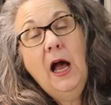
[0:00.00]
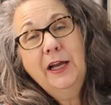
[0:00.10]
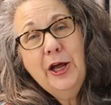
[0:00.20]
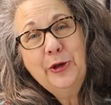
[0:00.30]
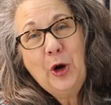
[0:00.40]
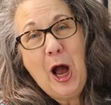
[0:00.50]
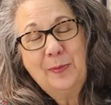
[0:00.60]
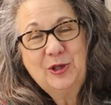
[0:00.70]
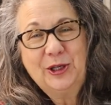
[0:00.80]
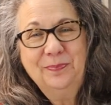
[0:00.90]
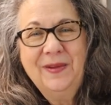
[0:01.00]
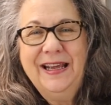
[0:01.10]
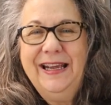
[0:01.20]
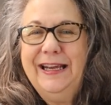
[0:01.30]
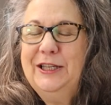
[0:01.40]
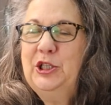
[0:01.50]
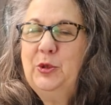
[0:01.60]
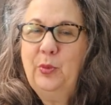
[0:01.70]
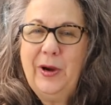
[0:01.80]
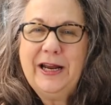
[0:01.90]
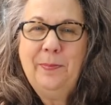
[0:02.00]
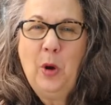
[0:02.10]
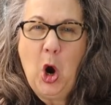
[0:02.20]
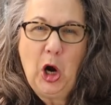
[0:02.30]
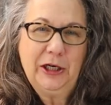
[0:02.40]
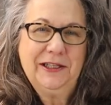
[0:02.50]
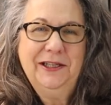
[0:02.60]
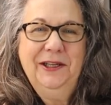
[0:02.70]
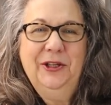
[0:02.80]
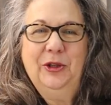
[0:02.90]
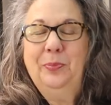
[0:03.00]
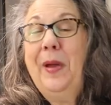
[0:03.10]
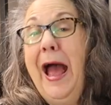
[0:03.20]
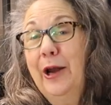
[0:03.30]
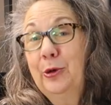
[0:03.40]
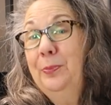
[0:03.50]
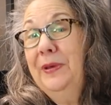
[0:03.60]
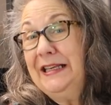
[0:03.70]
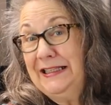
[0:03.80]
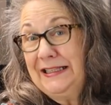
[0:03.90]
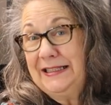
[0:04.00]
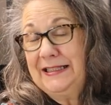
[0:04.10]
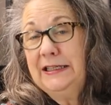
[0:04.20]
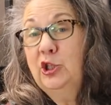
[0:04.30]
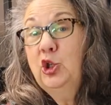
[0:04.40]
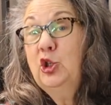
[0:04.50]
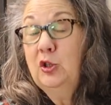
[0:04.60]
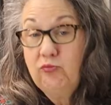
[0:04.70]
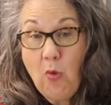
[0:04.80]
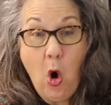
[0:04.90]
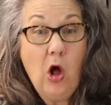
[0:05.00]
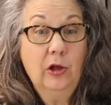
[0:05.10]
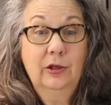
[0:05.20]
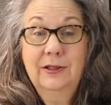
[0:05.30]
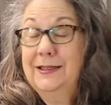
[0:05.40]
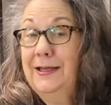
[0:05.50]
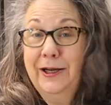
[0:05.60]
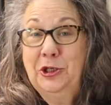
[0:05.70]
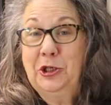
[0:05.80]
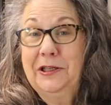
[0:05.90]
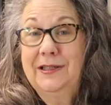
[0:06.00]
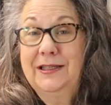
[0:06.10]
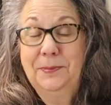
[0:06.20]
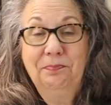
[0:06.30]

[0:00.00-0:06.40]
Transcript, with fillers: Another option is to break apart the pattern pieces into smaller sections.